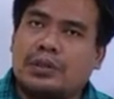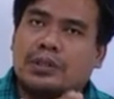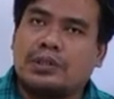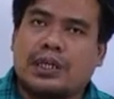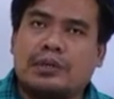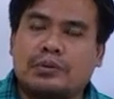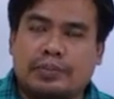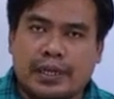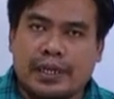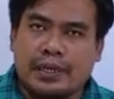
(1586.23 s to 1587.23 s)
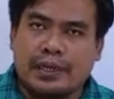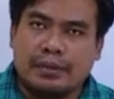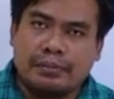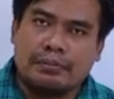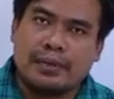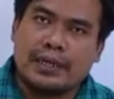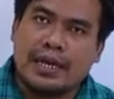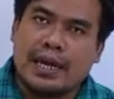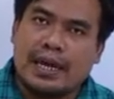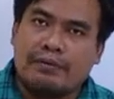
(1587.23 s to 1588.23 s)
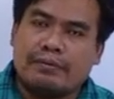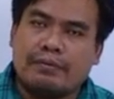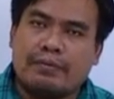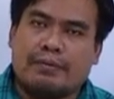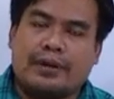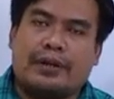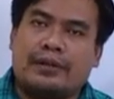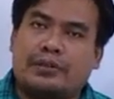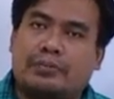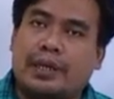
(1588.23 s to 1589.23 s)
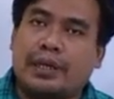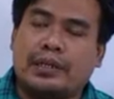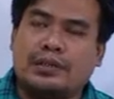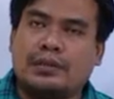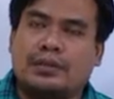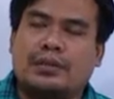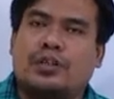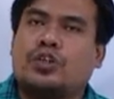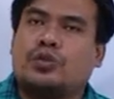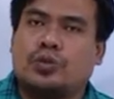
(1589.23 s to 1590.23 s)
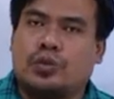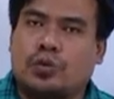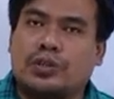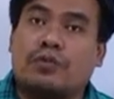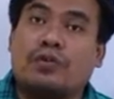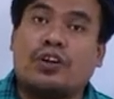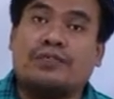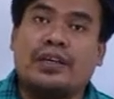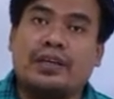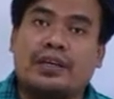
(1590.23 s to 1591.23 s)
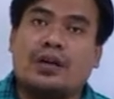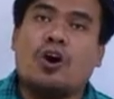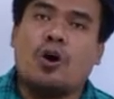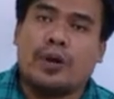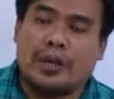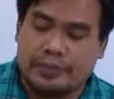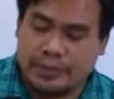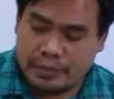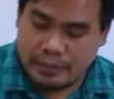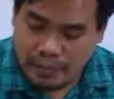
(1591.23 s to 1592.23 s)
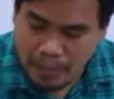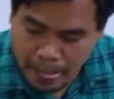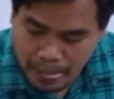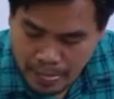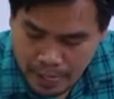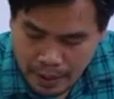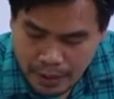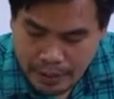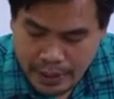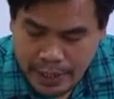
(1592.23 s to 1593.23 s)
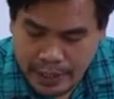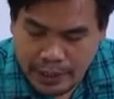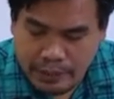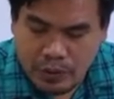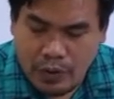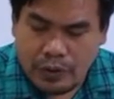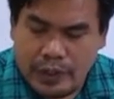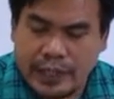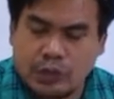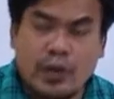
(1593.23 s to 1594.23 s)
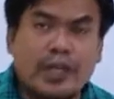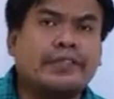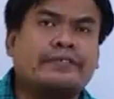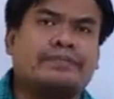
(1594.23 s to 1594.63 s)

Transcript: same spelling, but have various meanings. So those are one of the homonyms. Okay, move on to the next one.